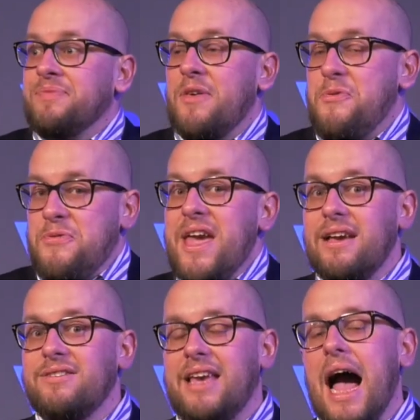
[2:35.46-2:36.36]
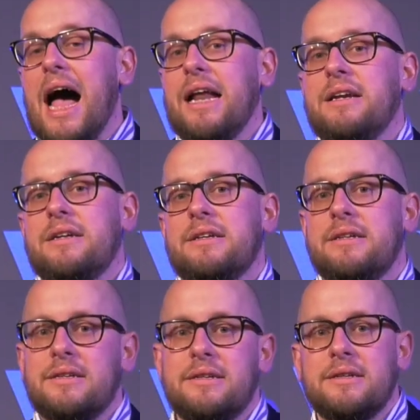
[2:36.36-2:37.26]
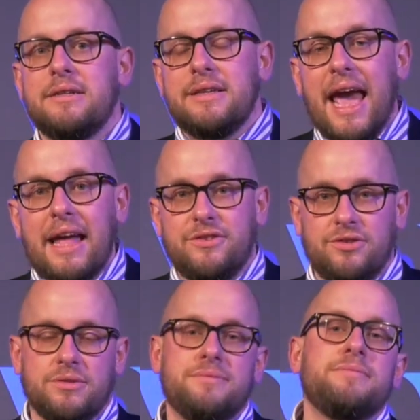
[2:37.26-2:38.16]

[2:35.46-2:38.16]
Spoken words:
Things got canceled.